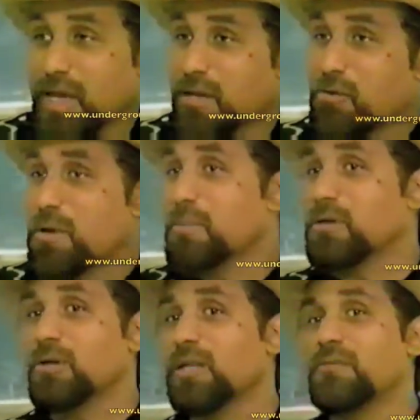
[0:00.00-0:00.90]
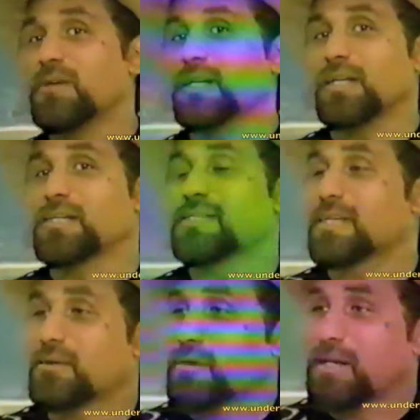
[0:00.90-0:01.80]
You remember, you're living in an
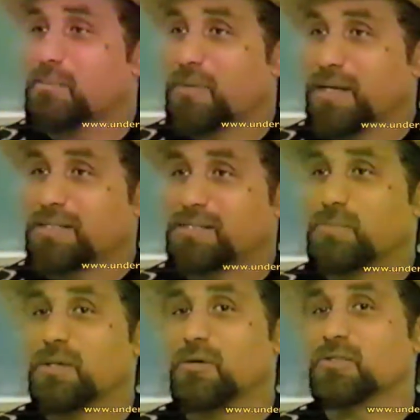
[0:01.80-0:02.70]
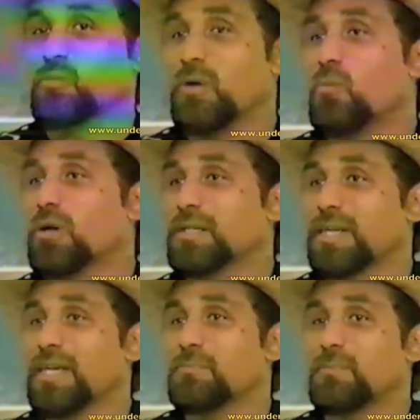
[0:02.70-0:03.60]
accelerated pace because we want to
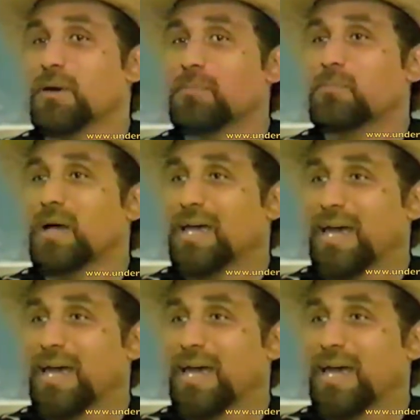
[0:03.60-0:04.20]
keep up